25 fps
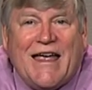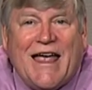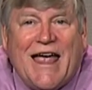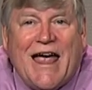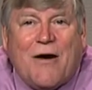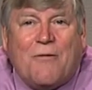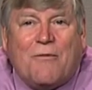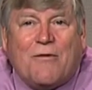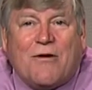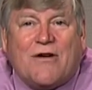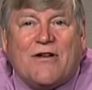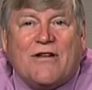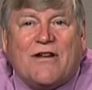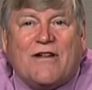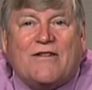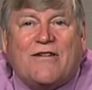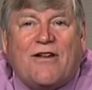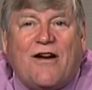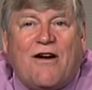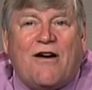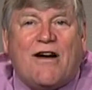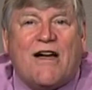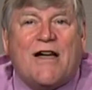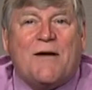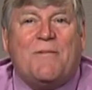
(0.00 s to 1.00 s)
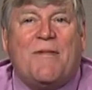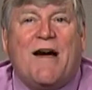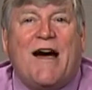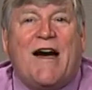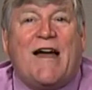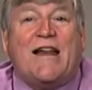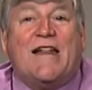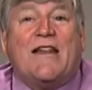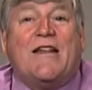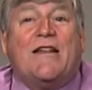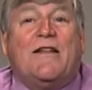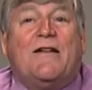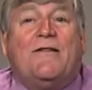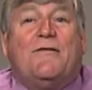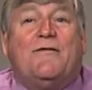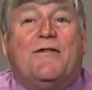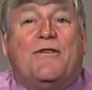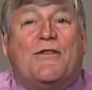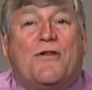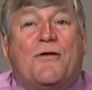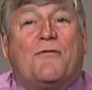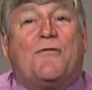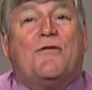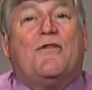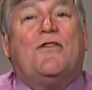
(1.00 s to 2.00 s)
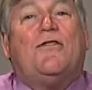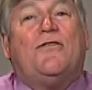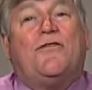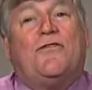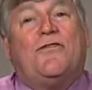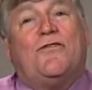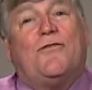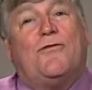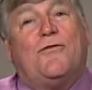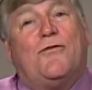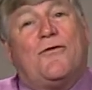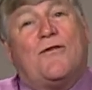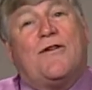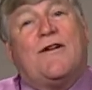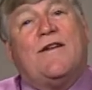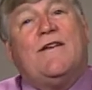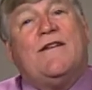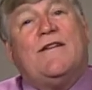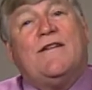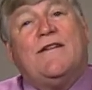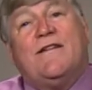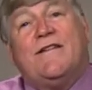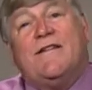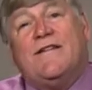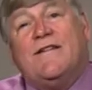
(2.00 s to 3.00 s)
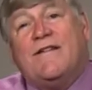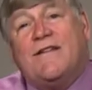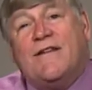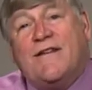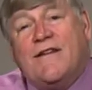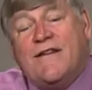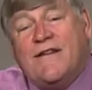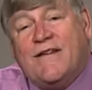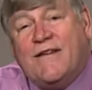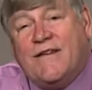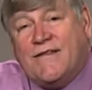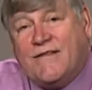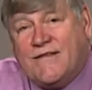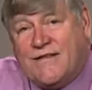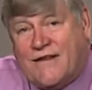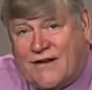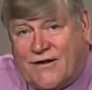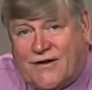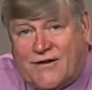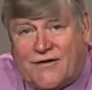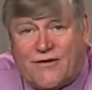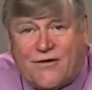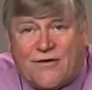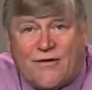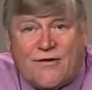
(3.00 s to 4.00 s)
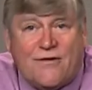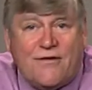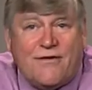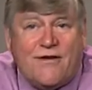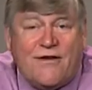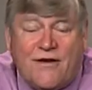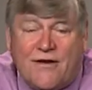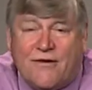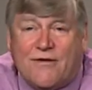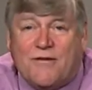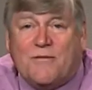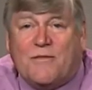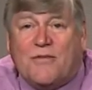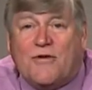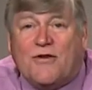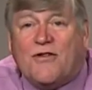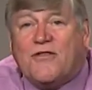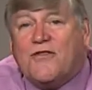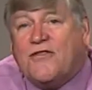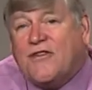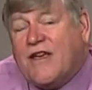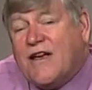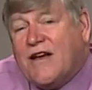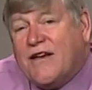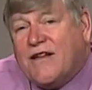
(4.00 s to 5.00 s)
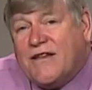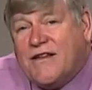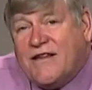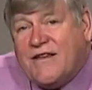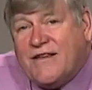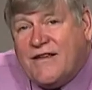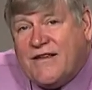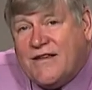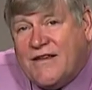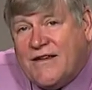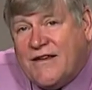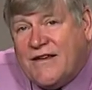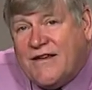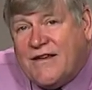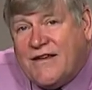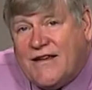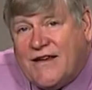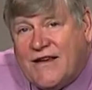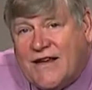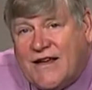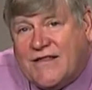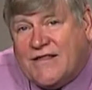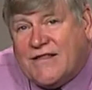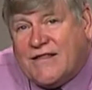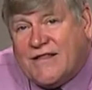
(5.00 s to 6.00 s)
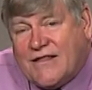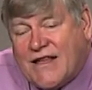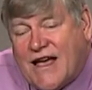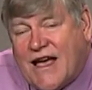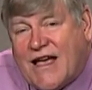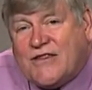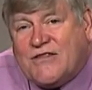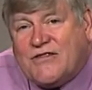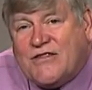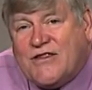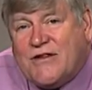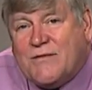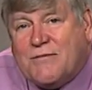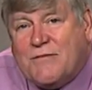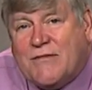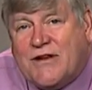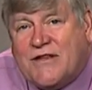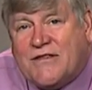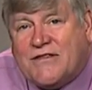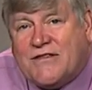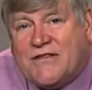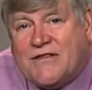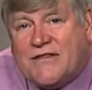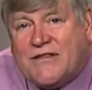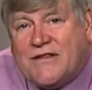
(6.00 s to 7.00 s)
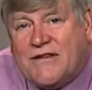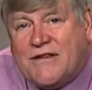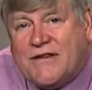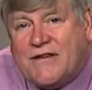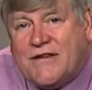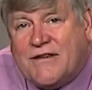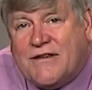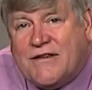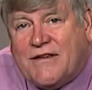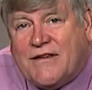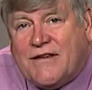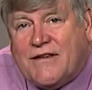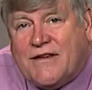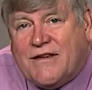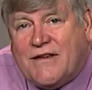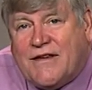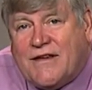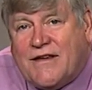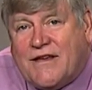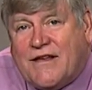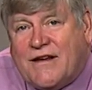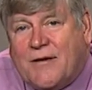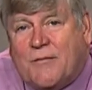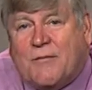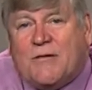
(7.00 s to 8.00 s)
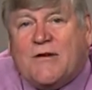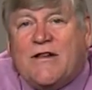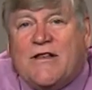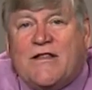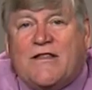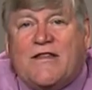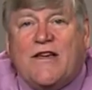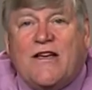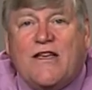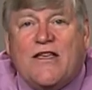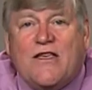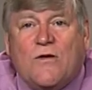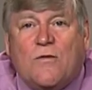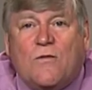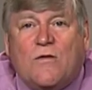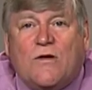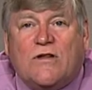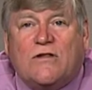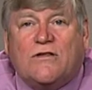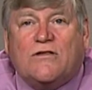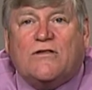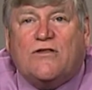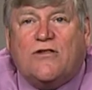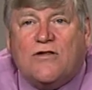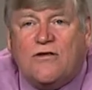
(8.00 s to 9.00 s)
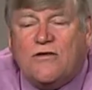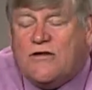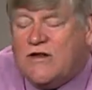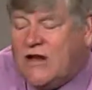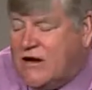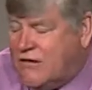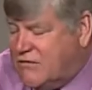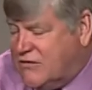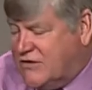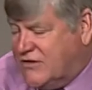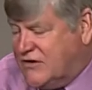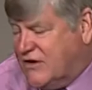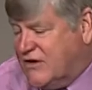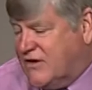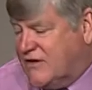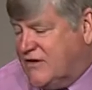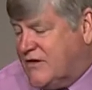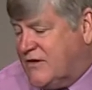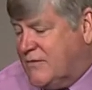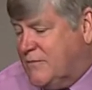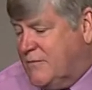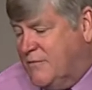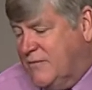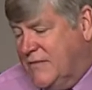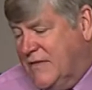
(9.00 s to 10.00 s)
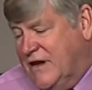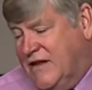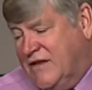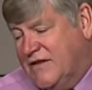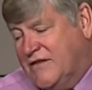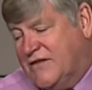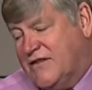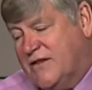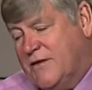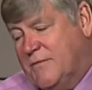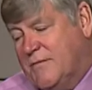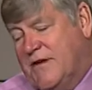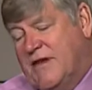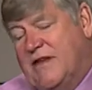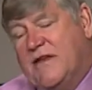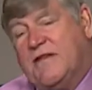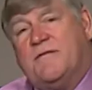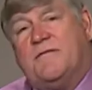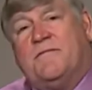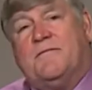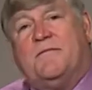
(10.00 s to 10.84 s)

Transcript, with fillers: and we're going to talk about it with a real story that occurred here in Berks County in the last two months. And I'm going to tell you what due diligence means to me.